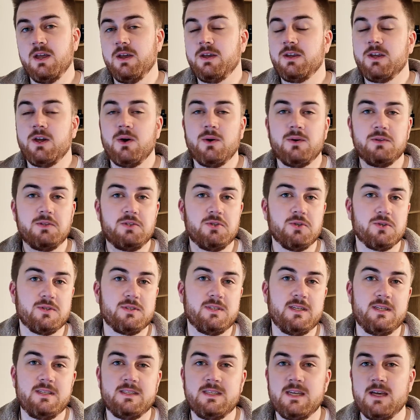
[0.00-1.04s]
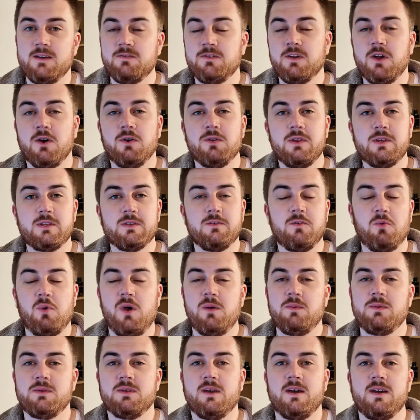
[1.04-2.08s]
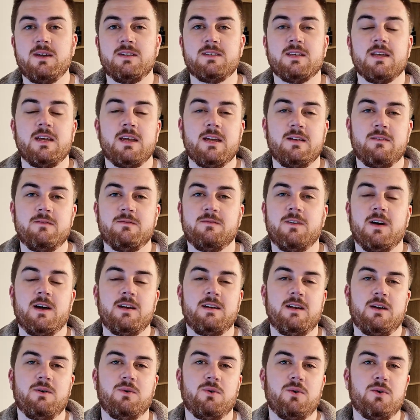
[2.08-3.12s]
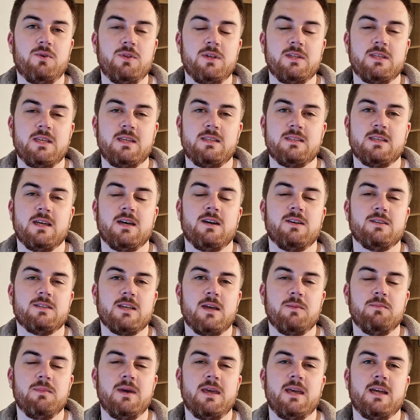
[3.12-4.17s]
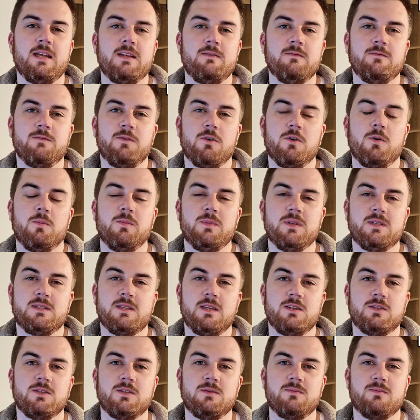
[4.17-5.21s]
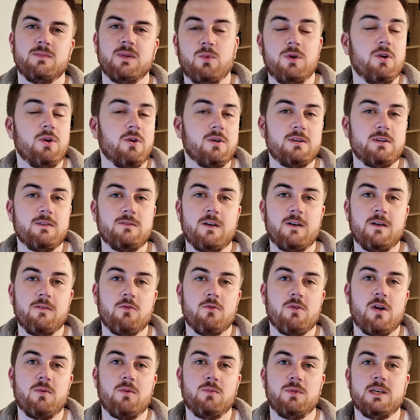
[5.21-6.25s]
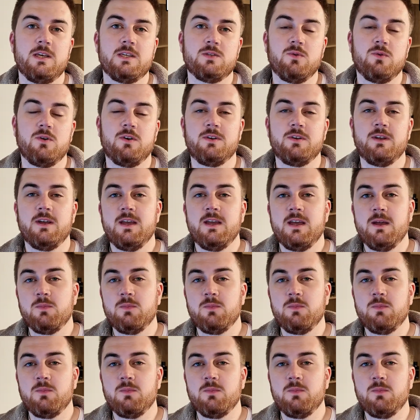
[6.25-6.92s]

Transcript: Go on Just ETF, go on these other websites and find out all the details and make an informed decision. We're not going to faff around with this one.